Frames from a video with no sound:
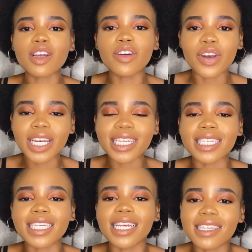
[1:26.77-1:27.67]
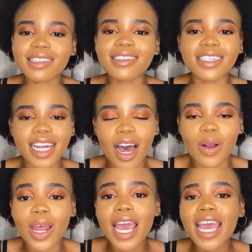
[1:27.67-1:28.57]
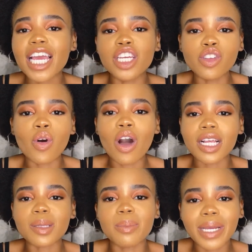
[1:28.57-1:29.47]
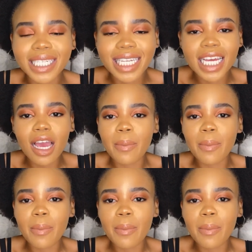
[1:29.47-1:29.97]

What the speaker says: ingredient listed down in your cosmetic